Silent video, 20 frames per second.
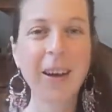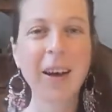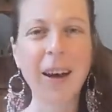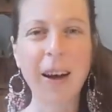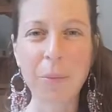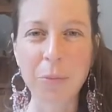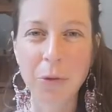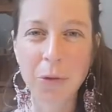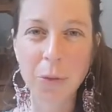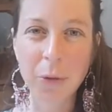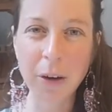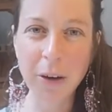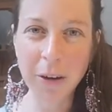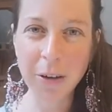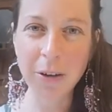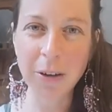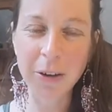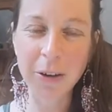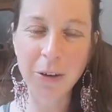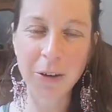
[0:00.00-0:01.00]
I'm swearing
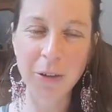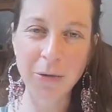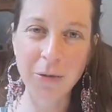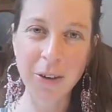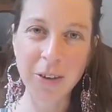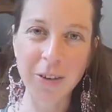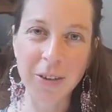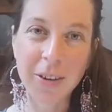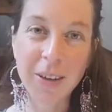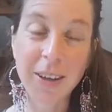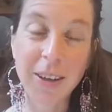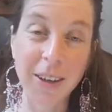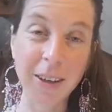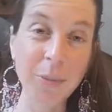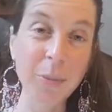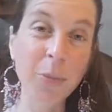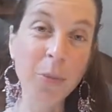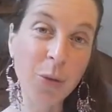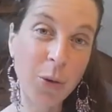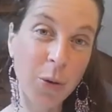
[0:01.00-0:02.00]
a lot recently.
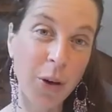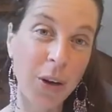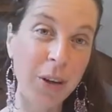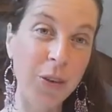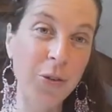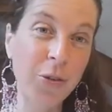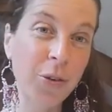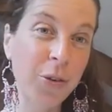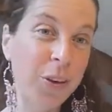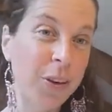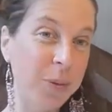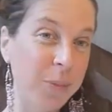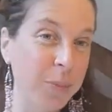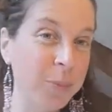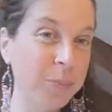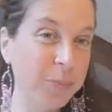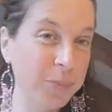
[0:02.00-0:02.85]
I'm quite enjoying.